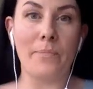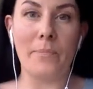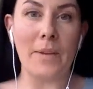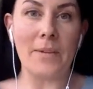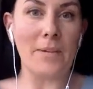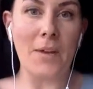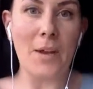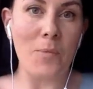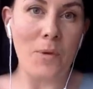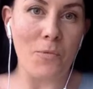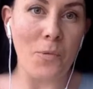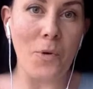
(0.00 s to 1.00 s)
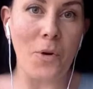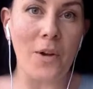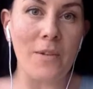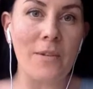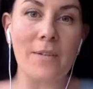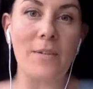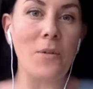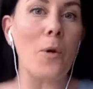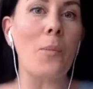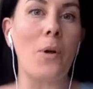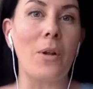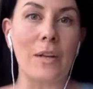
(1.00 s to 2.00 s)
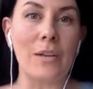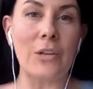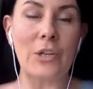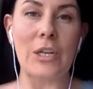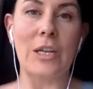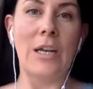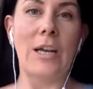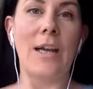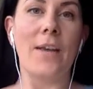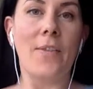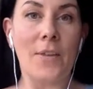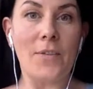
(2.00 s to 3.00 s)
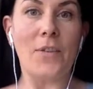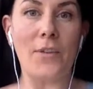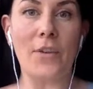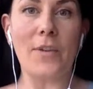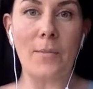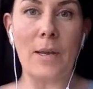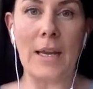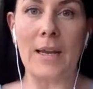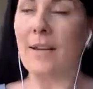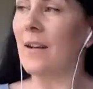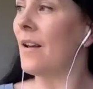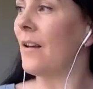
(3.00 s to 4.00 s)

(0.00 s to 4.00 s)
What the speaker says: this is going to be raw. This is not polished. This is just me.